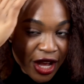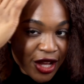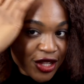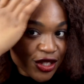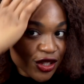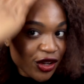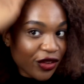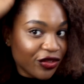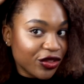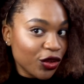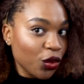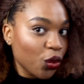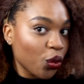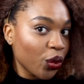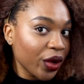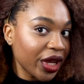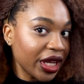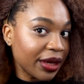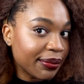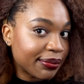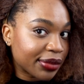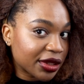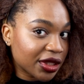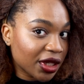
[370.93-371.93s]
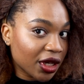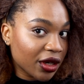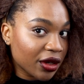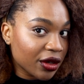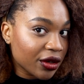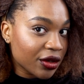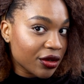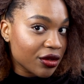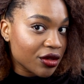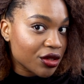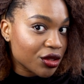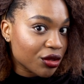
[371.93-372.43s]
So if the wind
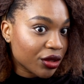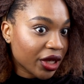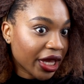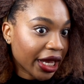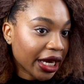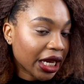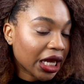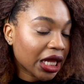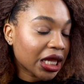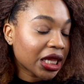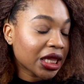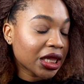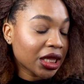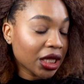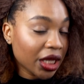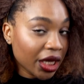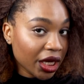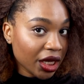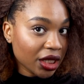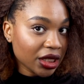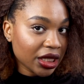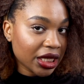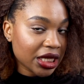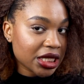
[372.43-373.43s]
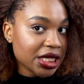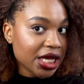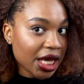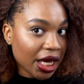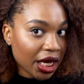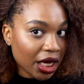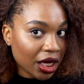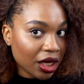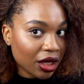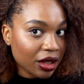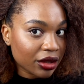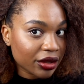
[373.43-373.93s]
blows, you can clearly
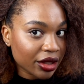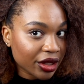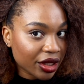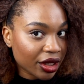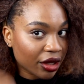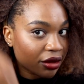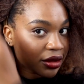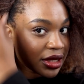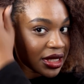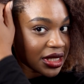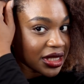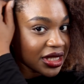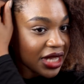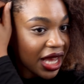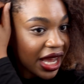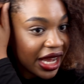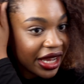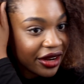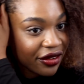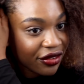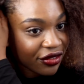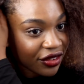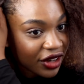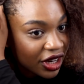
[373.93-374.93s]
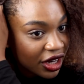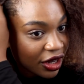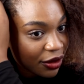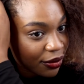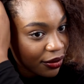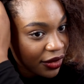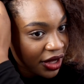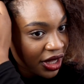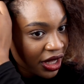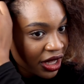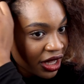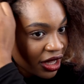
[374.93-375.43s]
tell, you know, aside
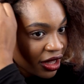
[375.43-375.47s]
from